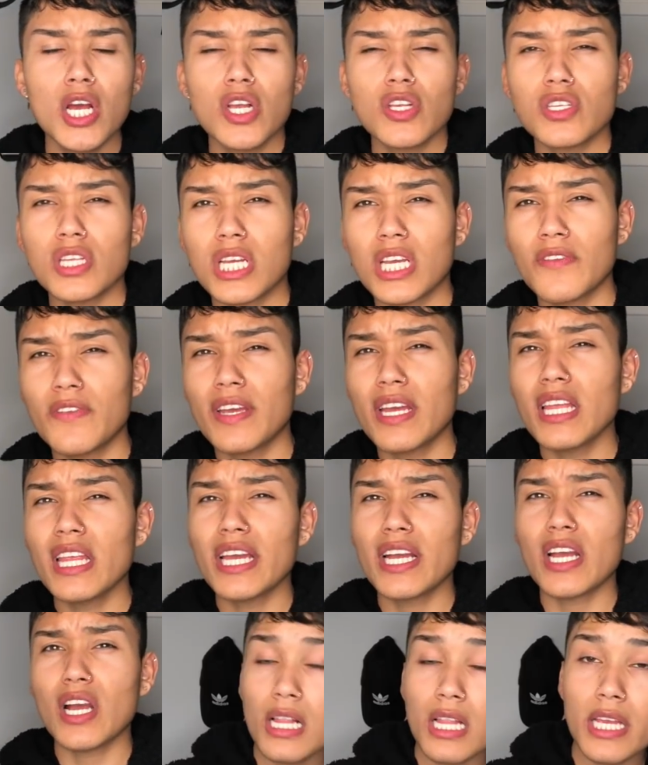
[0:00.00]
So like if you get
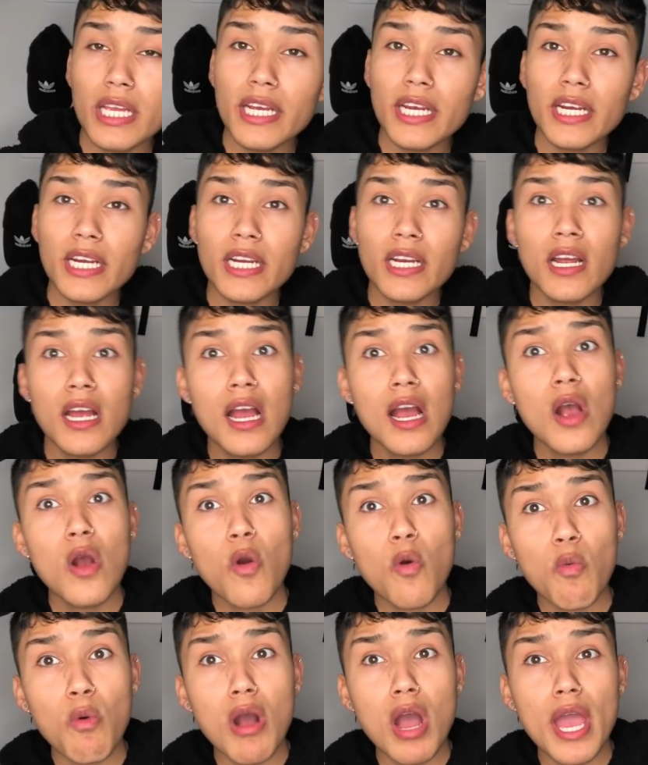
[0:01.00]
like clear,
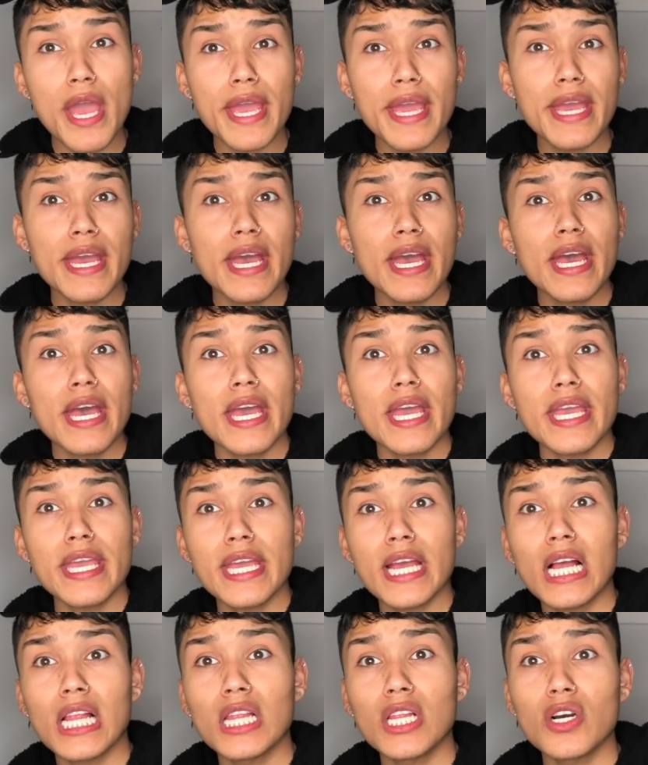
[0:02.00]
white,
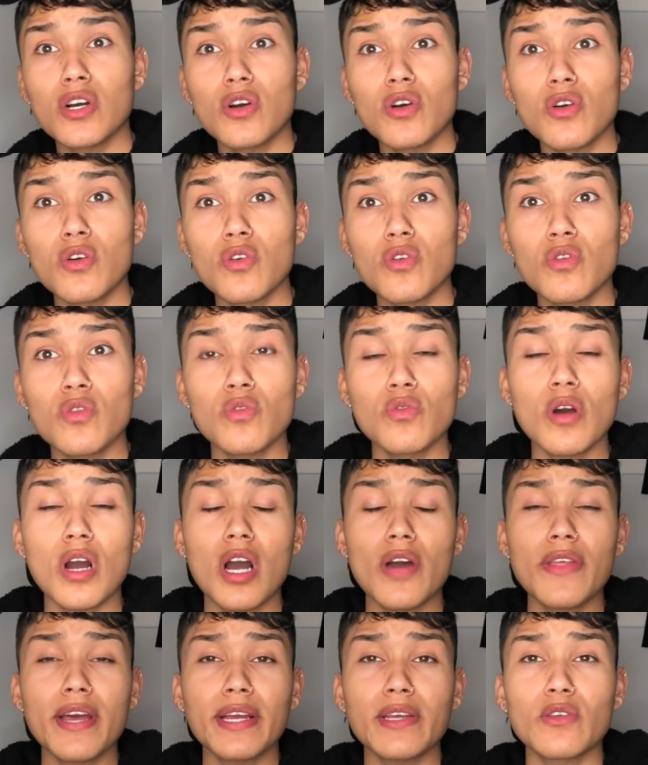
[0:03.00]
yellow,
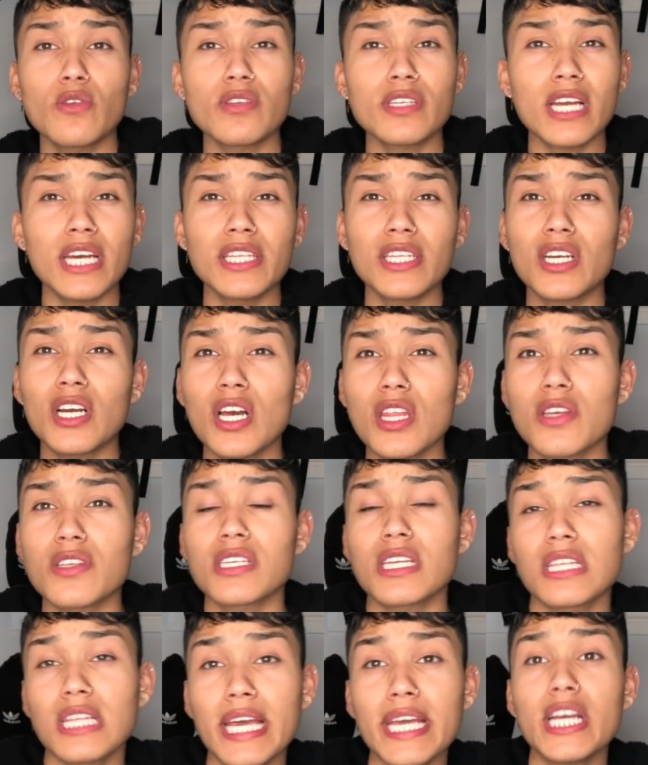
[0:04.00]
all that, those kind of
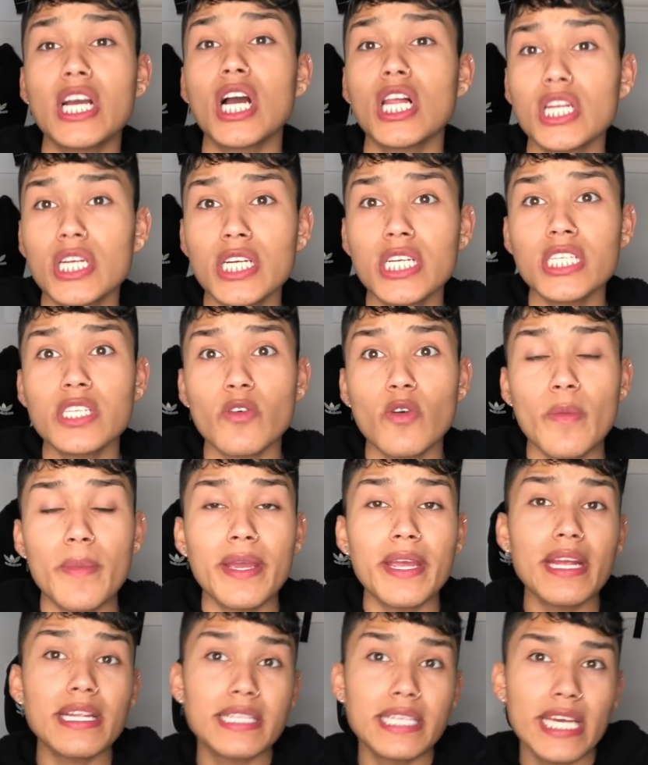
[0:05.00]
colors, the light colors, will
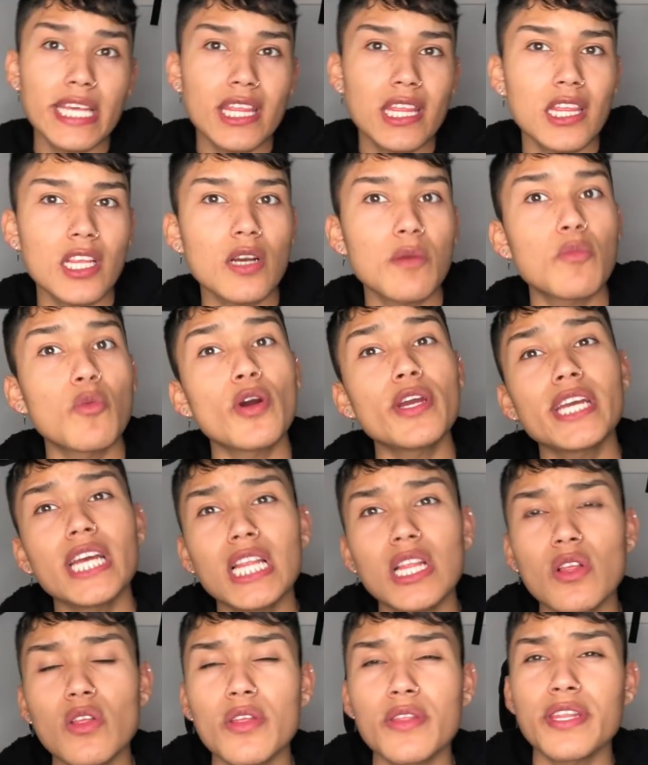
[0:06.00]
make your teeth look more
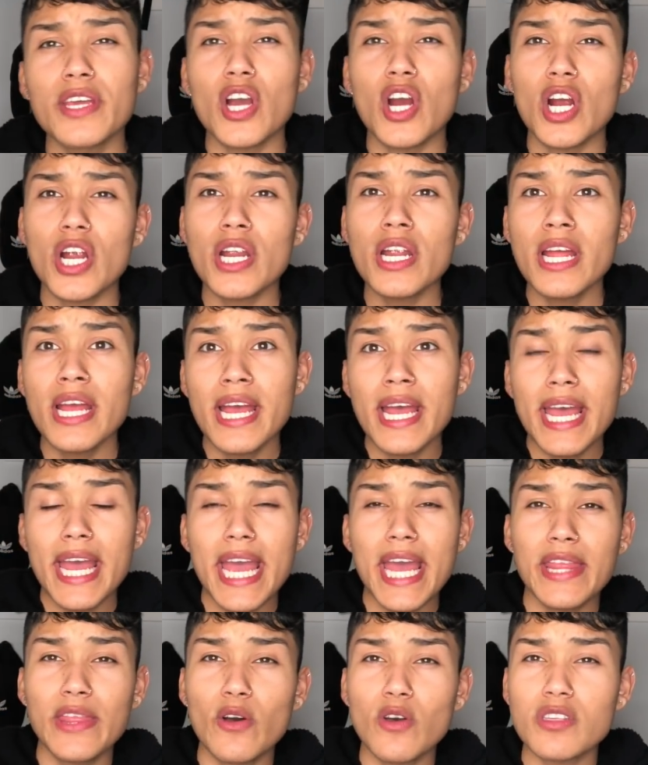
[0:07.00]
yellow than they are.
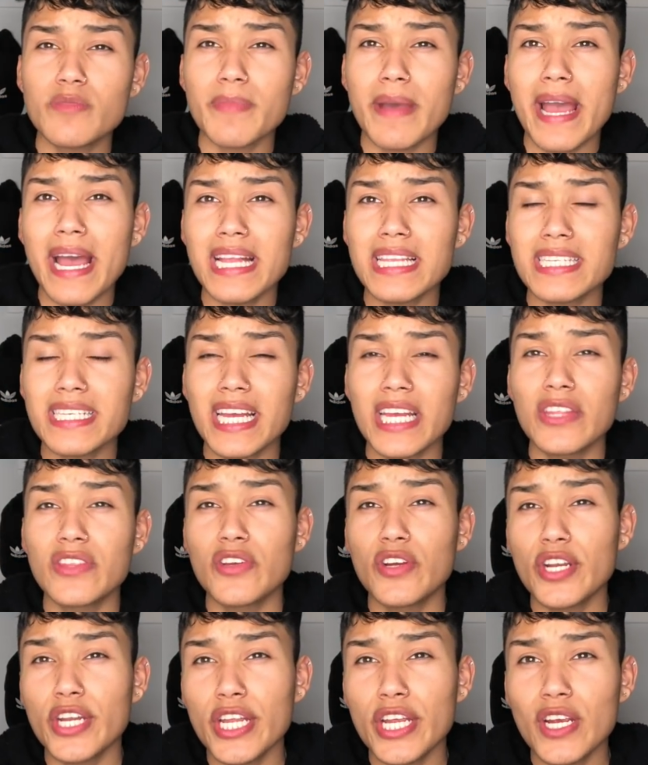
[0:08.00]
And those bands get
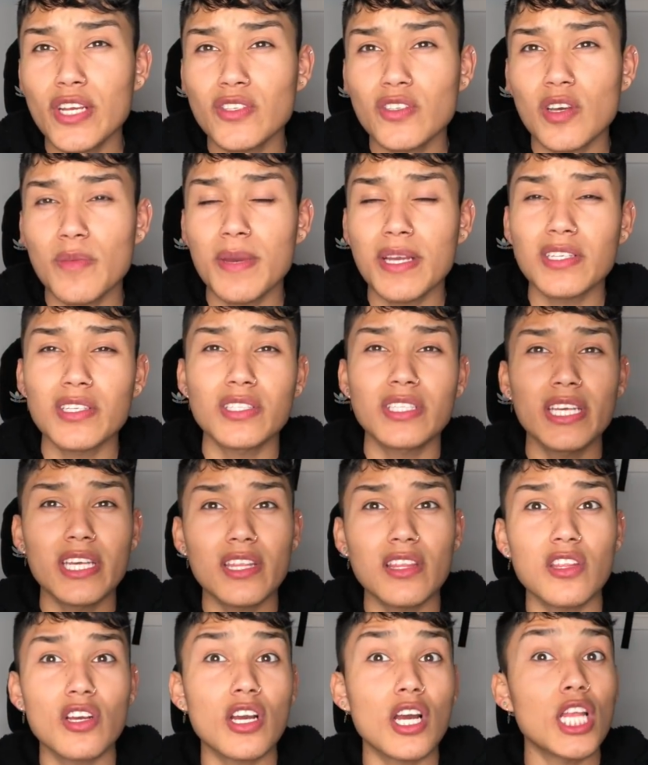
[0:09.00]
dirtier, so it makes your
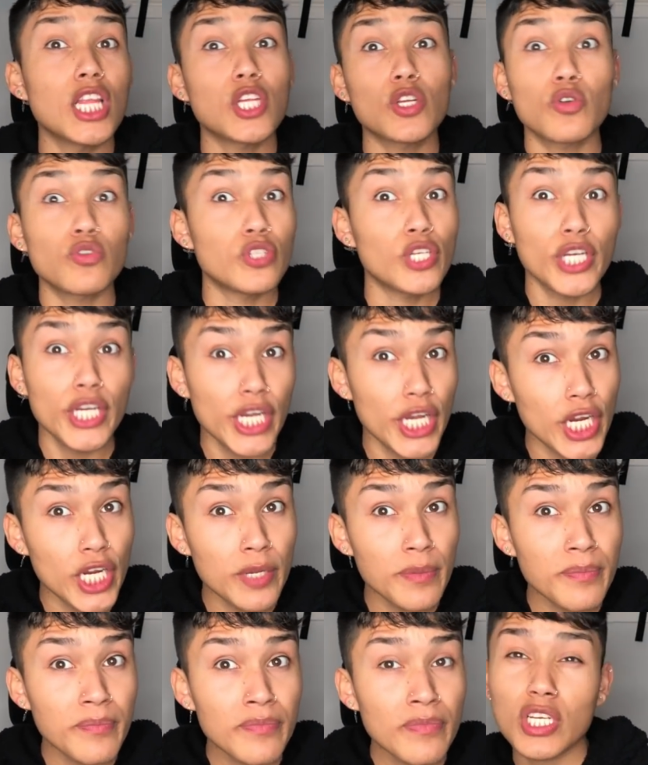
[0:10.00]
teeth look a little
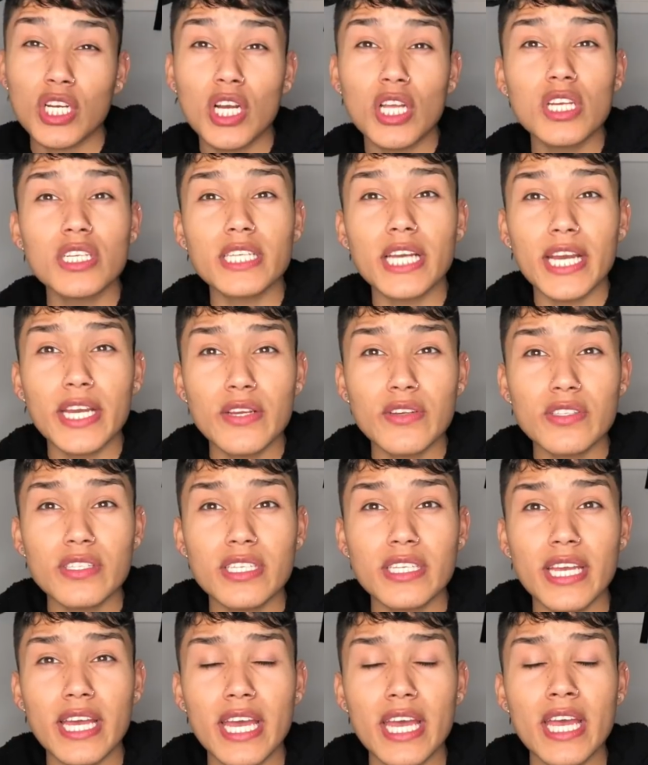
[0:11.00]
dirtier. The colors I used
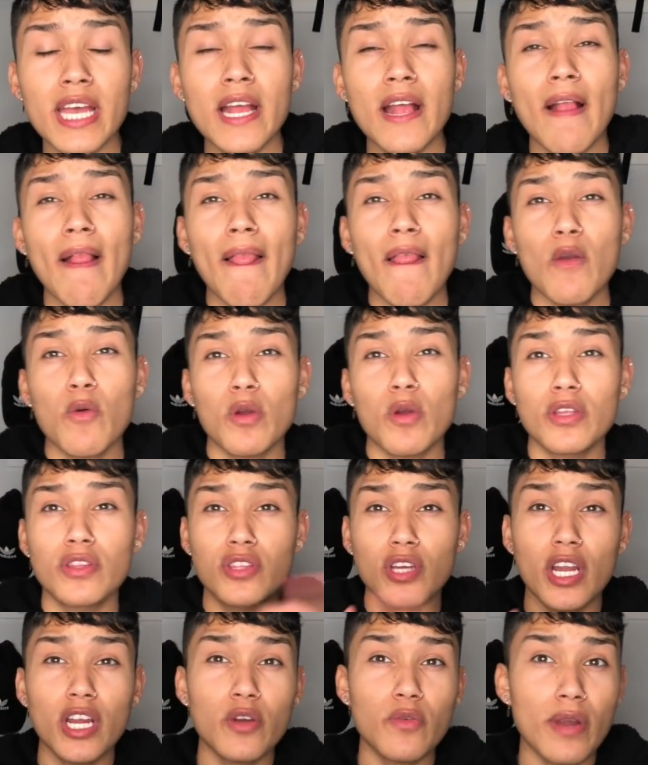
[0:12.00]
to get were
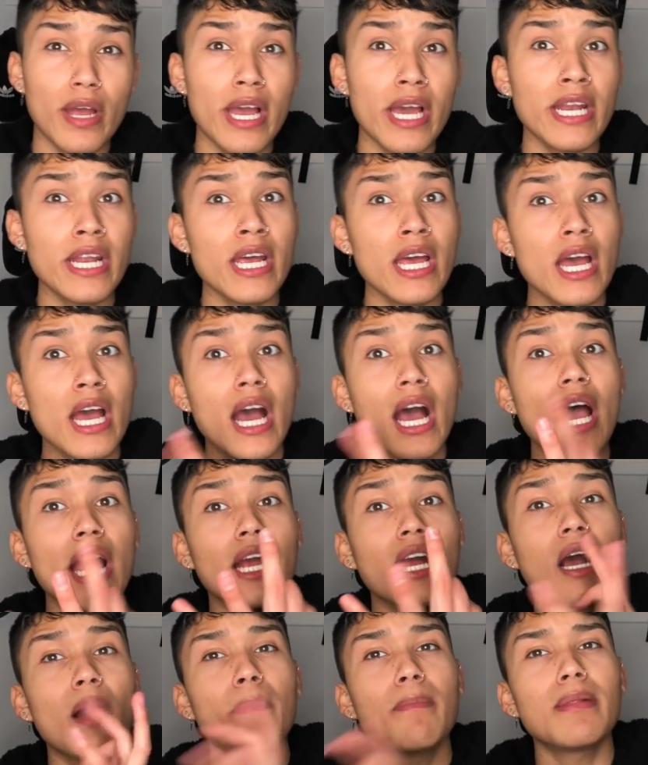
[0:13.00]
dark red, I
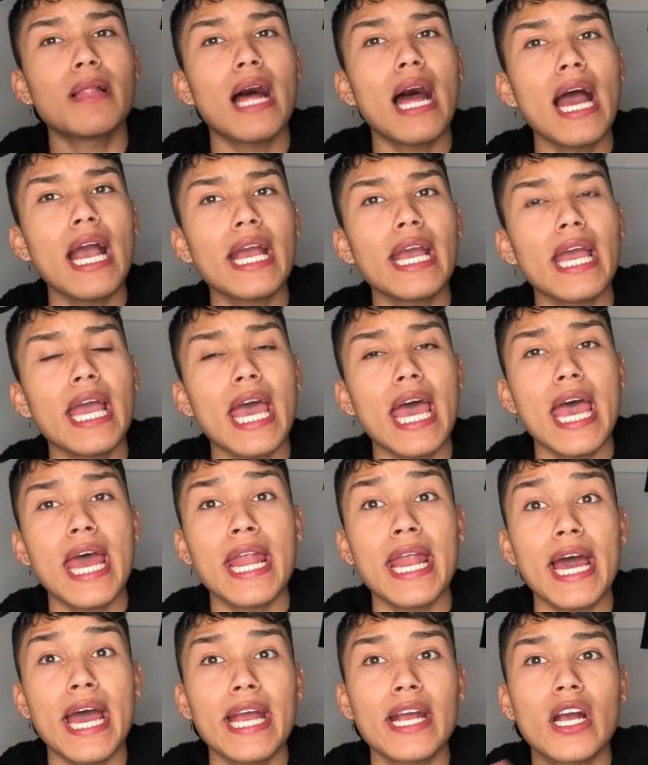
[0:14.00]
got black,
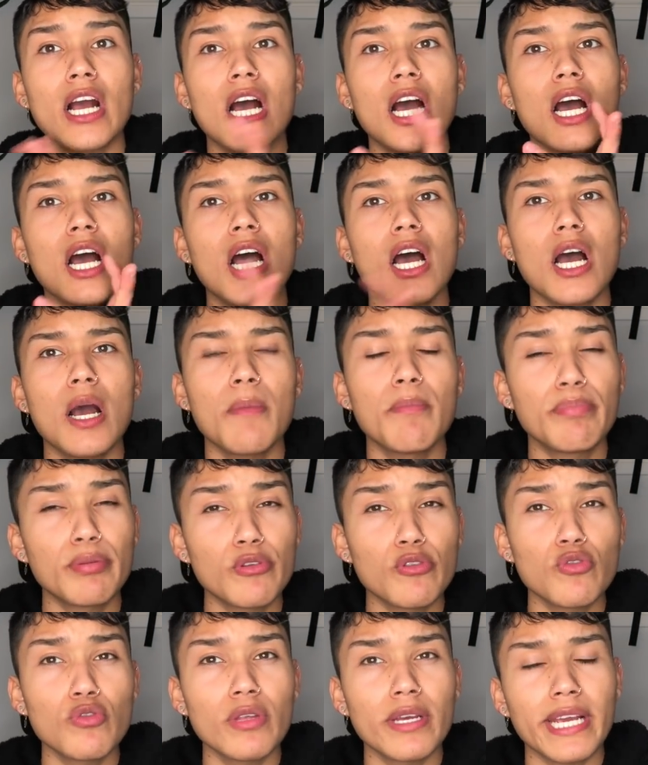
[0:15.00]
and I got blue.